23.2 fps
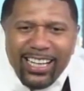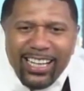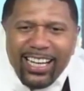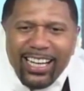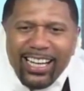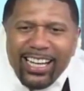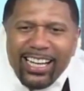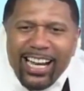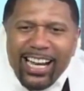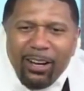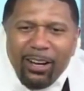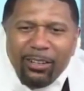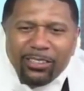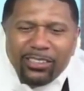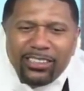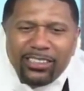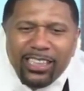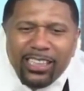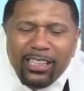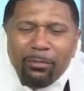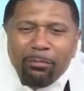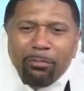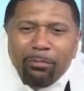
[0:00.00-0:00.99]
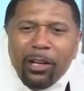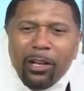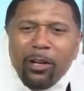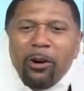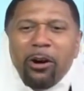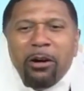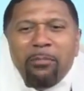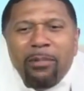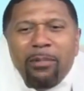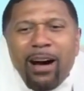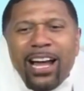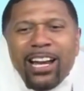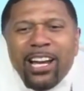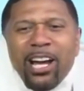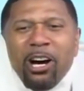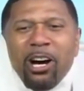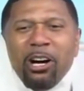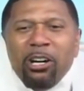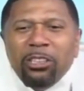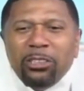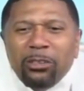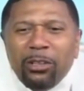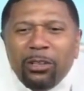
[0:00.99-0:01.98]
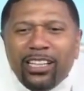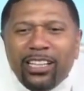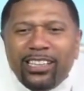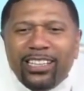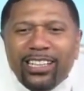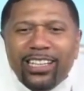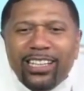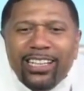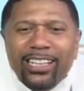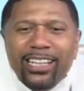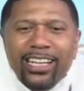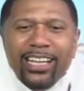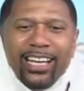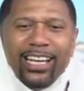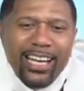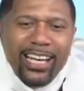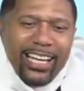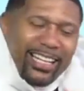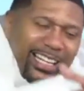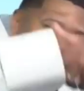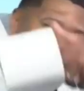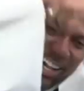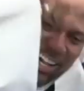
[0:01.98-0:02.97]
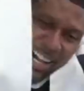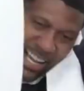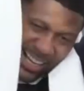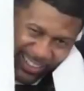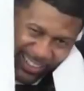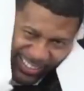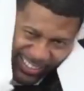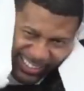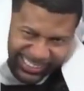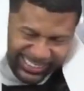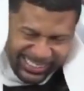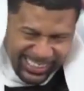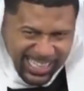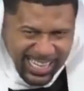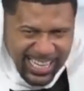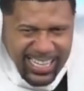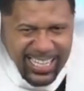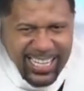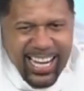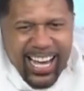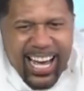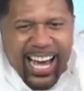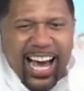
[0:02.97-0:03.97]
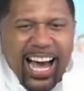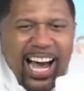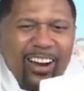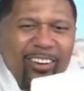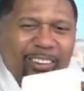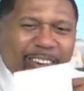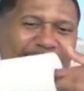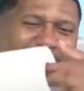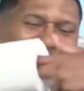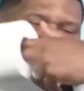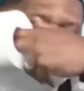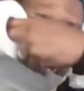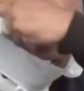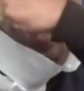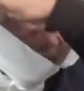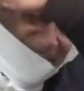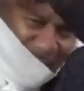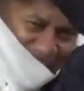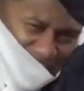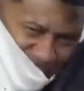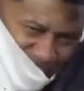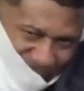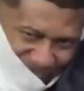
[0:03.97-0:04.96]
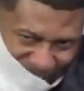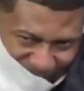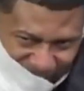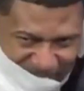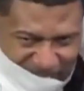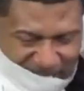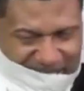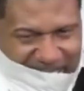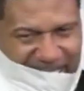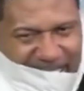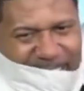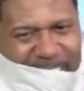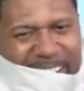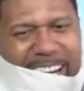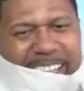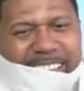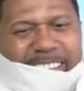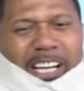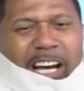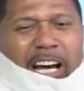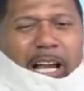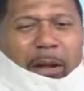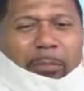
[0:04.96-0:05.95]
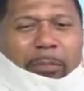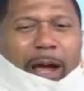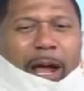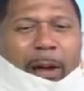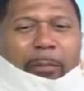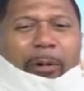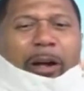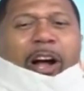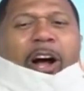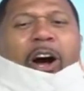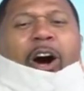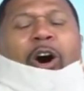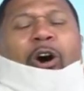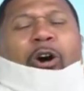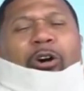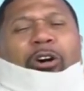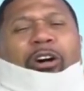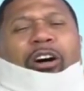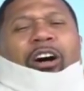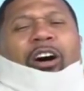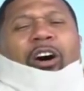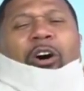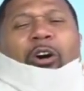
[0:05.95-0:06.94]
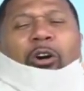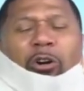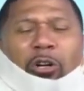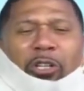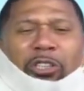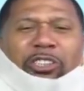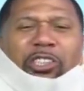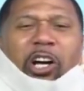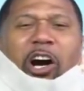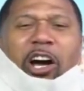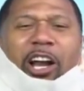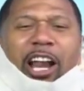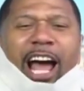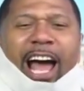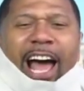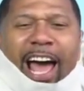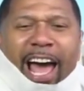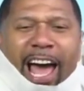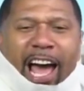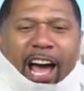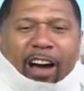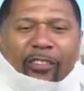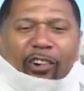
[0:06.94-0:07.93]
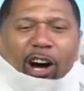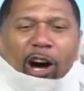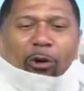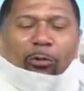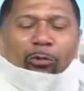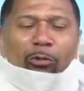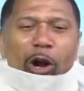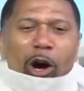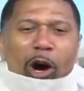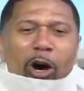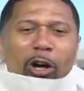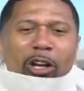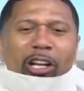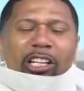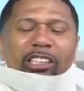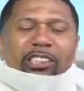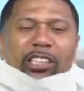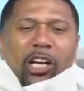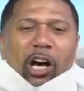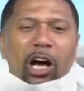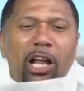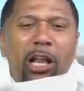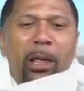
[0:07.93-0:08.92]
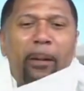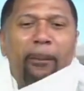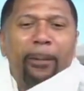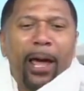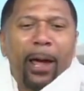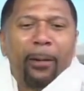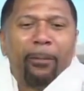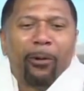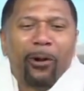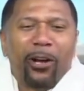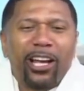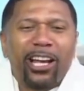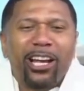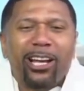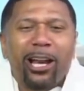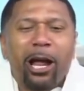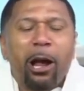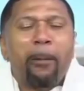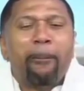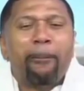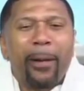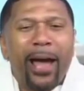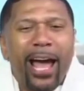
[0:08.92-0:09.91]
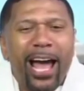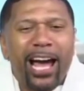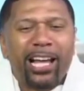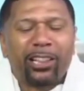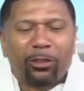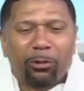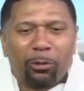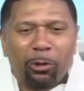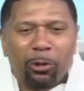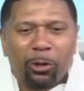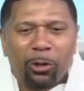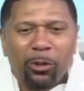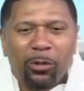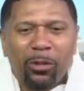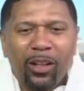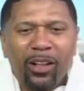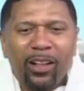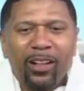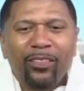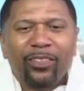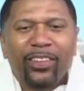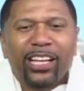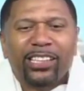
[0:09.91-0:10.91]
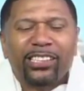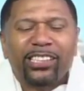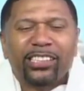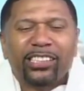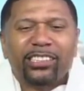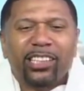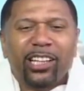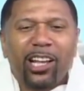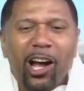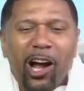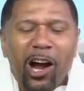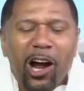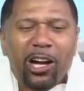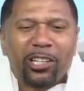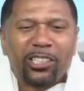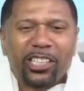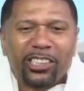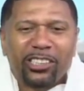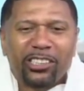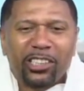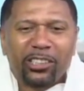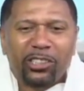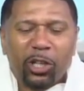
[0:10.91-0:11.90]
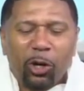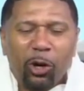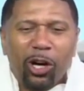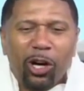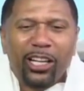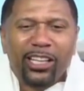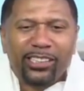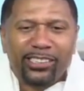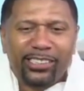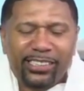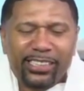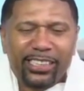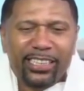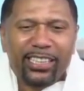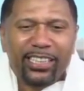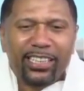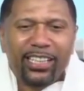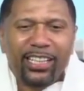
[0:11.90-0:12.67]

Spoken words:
and I was blowing my nose with it. And then all of a sudden, I realized that you started talking about toilet paper. Who's gonna have a roll of toilet paper in their bathroom that's as large as the toilet seat?